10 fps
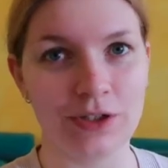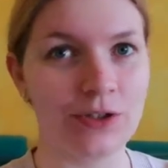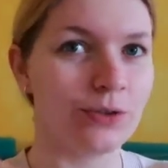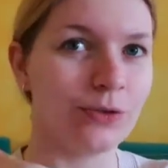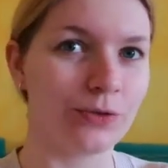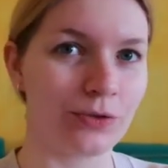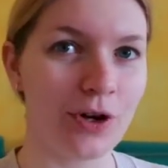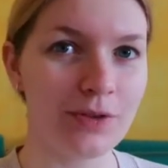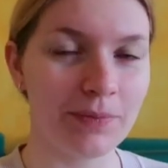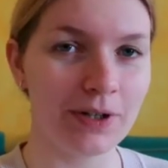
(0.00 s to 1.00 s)
2
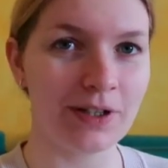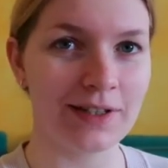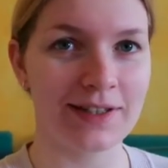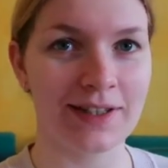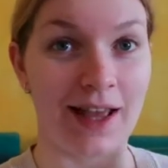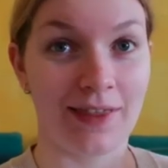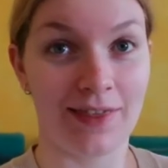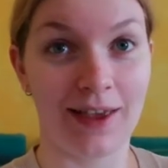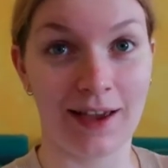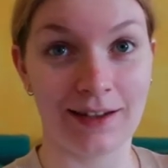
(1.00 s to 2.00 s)
front parts
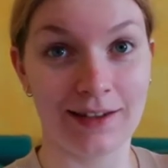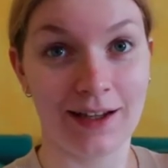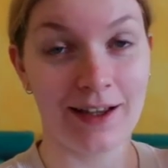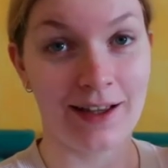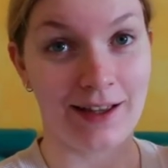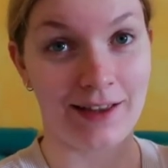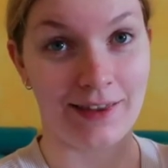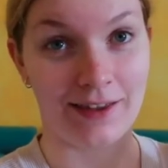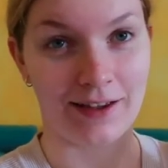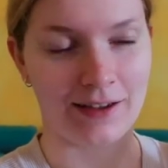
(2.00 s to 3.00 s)
and then
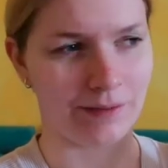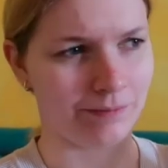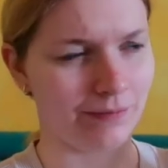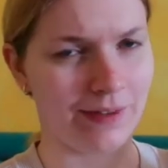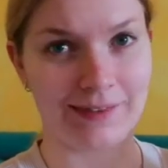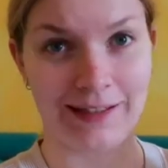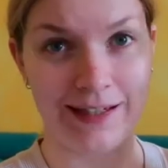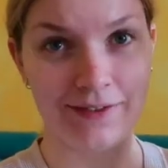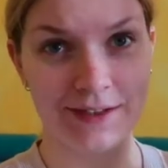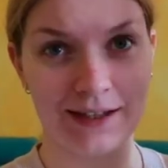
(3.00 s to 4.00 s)
the
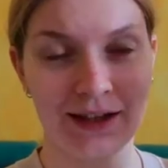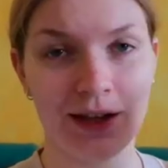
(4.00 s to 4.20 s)
sleeves,